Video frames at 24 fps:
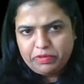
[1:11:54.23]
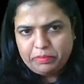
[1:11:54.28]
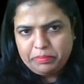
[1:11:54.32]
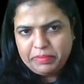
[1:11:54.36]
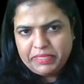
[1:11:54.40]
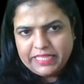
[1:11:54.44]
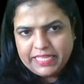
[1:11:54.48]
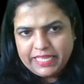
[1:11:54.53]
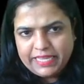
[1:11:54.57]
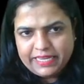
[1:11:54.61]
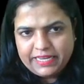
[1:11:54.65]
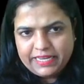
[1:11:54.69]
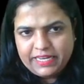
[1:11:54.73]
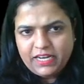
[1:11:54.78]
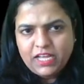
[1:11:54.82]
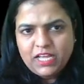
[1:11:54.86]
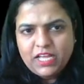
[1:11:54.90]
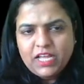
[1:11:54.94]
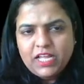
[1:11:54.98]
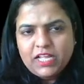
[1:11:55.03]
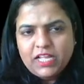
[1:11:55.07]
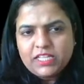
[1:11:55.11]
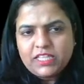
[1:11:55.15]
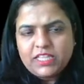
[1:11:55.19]
will be there,
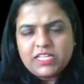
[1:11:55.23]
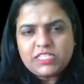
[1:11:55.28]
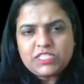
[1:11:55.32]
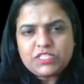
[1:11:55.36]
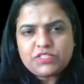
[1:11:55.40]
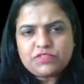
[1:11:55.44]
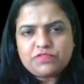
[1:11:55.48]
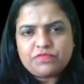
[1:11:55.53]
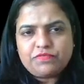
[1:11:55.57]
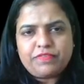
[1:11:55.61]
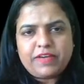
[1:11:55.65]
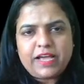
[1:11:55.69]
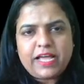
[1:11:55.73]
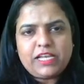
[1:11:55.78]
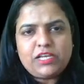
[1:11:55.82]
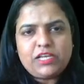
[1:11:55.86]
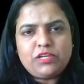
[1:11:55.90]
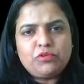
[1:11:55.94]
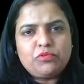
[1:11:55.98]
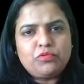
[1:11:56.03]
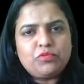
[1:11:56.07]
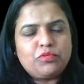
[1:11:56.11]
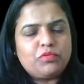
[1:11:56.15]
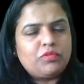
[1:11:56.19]
this
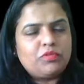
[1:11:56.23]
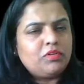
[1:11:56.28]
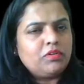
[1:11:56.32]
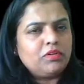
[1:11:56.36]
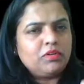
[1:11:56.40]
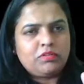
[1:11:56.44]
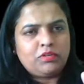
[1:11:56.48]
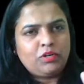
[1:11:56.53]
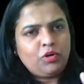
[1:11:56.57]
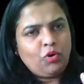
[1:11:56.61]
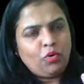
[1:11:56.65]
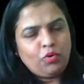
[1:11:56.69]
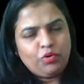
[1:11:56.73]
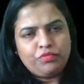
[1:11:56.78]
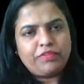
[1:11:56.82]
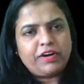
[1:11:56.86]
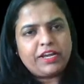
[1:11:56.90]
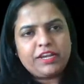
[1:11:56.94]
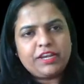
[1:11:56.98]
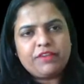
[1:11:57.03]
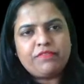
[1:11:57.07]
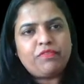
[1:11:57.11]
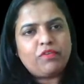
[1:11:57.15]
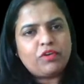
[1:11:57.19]
value, don't
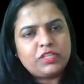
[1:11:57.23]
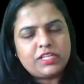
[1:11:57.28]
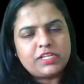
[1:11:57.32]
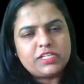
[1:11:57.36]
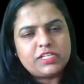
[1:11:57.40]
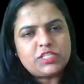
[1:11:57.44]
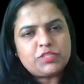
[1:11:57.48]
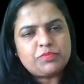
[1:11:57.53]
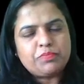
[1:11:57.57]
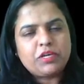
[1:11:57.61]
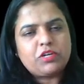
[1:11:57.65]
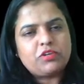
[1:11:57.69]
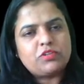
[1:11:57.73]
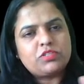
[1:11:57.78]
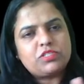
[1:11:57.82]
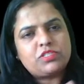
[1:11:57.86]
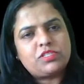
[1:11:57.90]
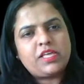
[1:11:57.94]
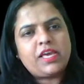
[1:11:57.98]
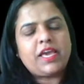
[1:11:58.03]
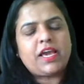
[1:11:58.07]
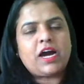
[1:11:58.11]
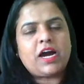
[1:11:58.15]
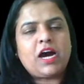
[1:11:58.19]
worry for this, because
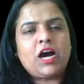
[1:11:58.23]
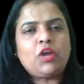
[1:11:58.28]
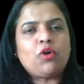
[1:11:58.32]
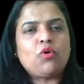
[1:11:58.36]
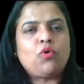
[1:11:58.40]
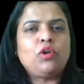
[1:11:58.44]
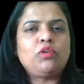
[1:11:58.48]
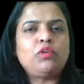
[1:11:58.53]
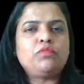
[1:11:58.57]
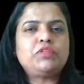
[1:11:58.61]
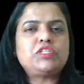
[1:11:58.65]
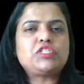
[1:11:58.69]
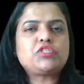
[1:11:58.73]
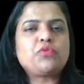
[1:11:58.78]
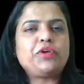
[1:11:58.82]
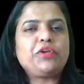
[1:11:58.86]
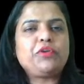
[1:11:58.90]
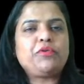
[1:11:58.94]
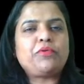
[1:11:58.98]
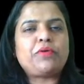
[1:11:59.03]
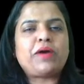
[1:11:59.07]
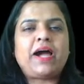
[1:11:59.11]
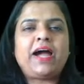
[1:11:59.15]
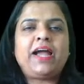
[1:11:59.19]
they are always going
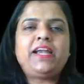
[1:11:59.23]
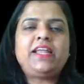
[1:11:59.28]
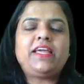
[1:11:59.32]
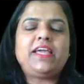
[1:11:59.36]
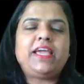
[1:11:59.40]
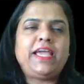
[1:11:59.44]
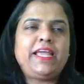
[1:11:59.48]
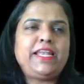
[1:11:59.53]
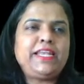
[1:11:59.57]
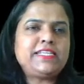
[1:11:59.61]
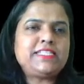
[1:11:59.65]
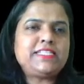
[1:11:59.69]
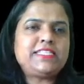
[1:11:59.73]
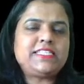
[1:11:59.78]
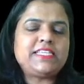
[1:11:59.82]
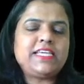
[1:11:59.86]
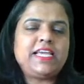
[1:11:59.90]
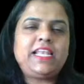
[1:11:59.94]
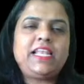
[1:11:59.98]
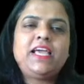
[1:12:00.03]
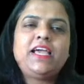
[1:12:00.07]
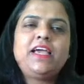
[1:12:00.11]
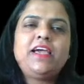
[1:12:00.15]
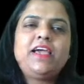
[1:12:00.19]
to add
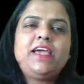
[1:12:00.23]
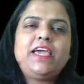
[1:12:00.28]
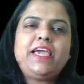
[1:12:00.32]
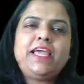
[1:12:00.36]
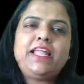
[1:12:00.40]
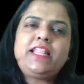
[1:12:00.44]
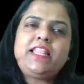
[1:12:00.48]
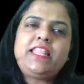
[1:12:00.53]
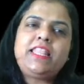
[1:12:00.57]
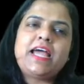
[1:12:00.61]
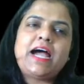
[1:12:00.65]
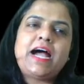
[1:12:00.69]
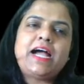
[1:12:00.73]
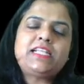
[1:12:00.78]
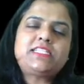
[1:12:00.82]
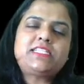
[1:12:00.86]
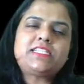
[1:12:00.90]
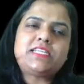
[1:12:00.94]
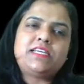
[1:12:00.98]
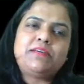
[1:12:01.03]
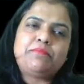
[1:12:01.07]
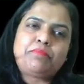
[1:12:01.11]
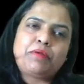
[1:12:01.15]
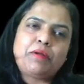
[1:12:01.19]
NaCl in that
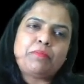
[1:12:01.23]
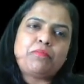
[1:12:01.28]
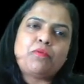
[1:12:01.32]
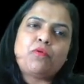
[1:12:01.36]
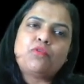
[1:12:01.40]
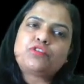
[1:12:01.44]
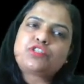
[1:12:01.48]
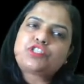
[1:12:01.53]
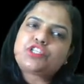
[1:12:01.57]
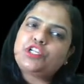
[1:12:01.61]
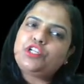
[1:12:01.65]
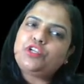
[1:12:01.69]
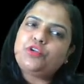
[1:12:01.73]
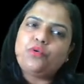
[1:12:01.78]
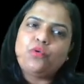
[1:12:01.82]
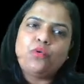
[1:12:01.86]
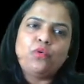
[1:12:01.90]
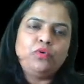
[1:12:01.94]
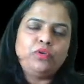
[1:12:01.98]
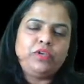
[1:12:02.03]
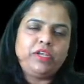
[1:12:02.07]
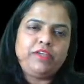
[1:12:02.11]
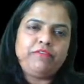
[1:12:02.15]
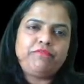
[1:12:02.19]
proportion
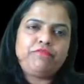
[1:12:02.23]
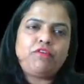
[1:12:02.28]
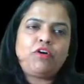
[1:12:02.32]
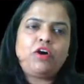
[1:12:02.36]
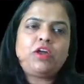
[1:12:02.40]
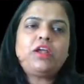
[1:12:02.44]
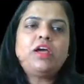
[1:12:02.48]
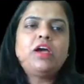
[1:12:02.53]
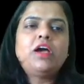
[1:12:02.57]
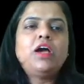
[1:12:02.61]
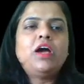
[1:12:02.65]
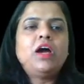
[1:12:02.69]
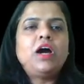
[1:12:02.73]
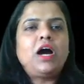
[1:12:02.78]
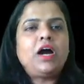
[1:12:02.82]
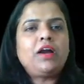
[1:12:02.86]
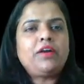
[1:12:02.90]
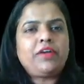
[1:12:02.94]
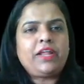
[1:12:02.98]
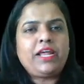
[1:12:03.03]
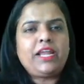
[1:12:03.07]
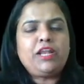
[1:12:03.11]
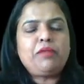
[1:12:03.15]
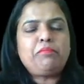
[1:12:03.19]
only. For
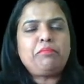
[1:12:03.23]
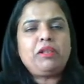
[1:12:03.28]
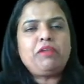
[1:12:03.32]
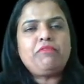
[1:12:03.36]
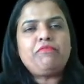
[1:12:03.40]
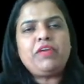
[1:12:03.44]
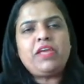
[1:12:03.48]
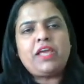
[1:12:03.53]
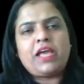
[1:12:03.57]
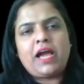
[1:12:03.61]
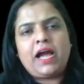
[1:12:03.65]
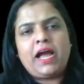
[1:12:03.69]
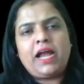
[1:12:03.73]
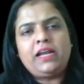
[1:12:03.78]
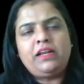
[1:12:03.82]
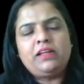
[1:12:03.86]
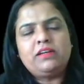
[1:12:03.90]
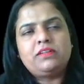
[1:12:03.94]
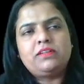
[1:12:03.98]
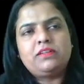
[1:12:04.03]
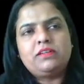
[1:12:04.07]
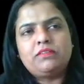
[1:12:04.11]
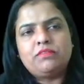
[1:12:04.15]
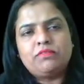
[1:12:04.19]
10 ml we add
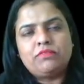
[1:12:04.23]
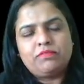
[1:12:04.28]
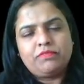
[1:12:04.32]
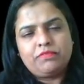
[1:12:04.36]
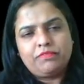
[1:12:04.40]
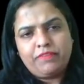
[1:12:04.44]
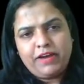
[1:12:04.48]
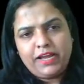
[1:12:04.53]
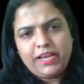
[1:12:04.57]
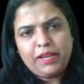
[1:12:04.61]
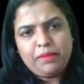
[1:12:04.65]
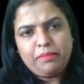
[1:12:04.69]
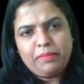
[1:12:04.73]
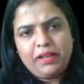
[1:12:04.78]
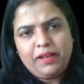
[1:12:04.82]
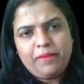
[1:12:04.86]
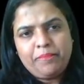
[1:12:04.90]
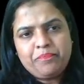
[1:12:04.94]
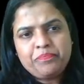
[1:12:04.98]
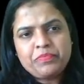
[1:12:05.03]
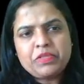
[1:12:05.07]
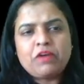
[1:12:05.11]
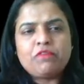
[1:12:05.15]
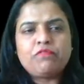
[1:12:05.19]
1 ml.
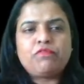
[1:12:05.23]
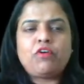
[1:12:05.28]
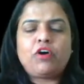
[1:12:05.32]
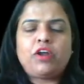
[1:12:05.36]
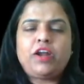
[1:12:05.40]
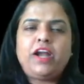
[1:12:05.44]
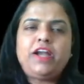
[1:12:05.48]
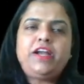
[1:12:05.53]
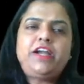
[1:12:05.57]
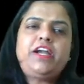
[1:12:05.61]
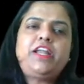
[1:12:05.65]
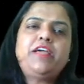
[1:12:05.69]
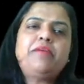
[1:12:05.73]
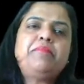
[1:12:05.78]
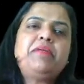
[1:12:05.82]
For 100